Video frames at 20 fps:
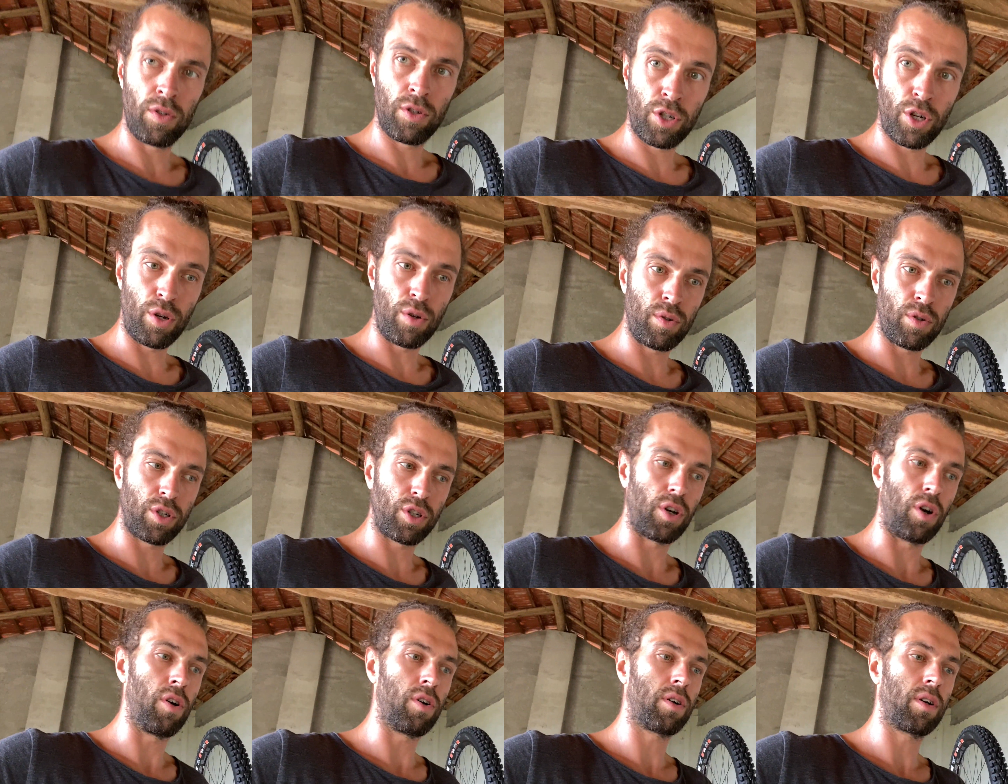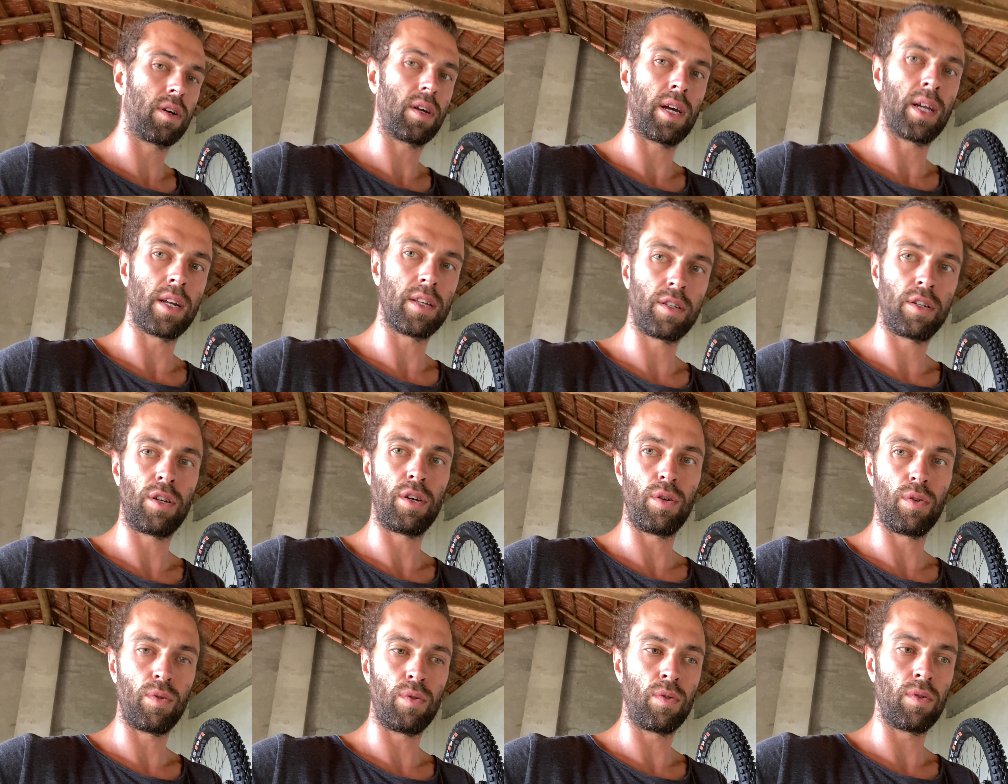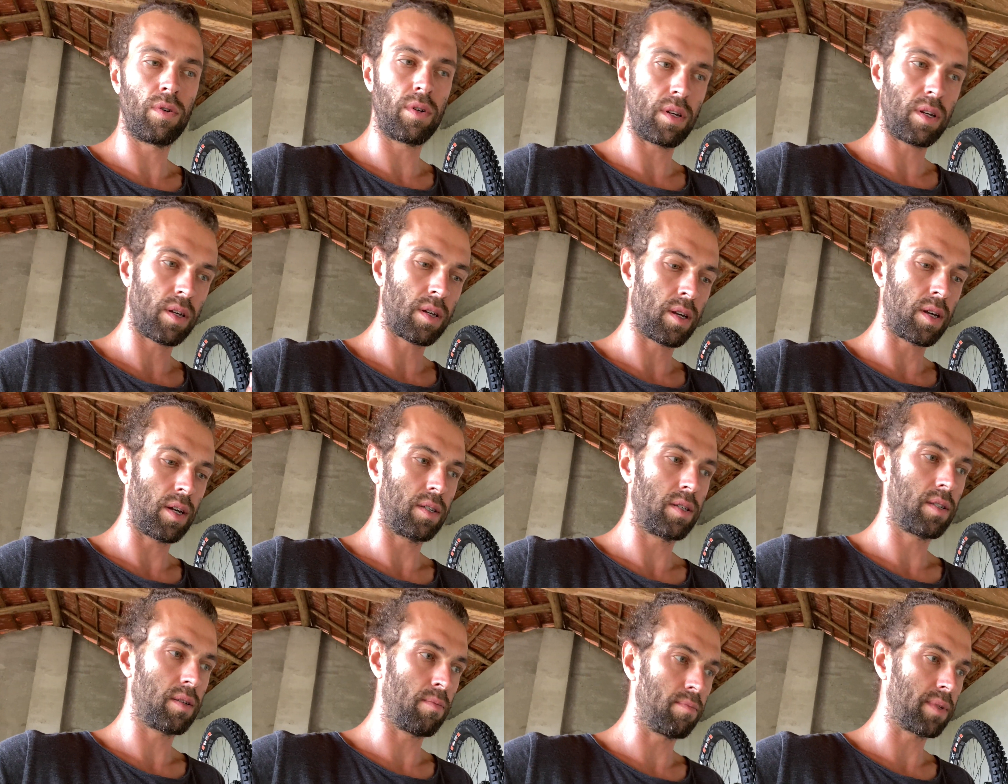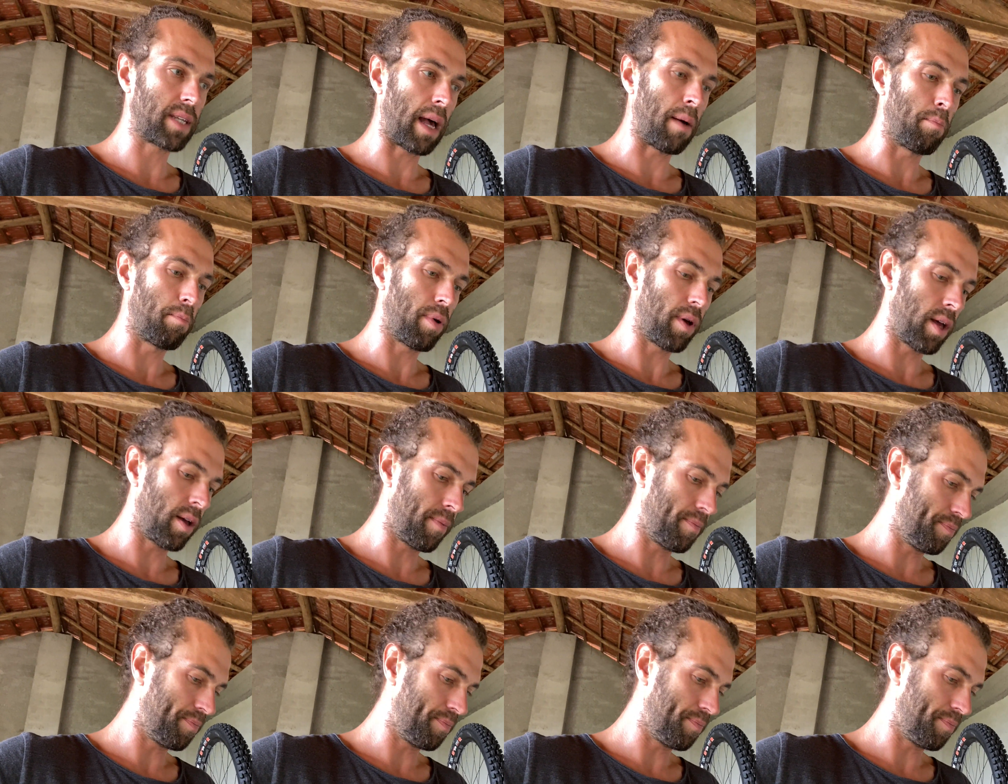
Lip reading: tuned shock and a tuned custom damper